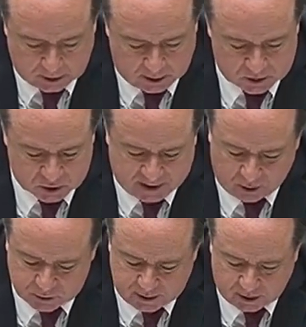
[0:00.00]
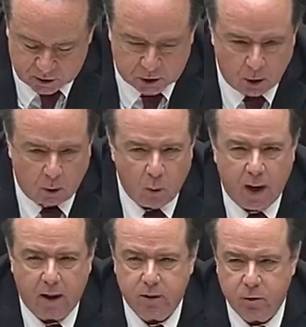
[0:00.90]
Scarcity doesn't go away
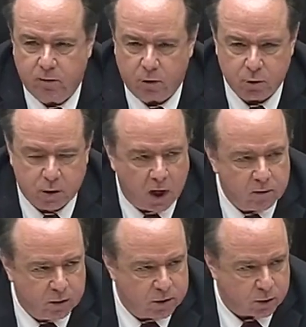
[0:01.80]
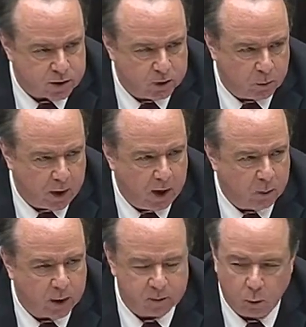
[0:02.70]
under universal coverage or single payer,
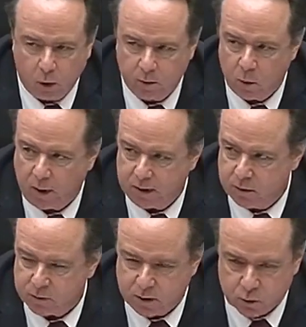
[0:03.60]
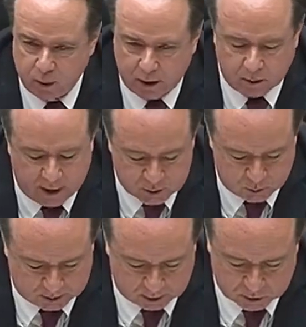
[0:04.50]
whatever word we want to use this week or next
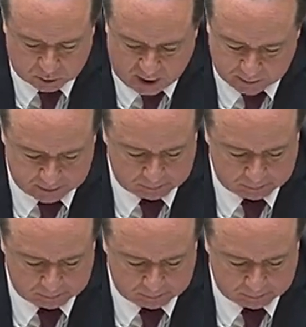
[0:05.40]
week to describe it.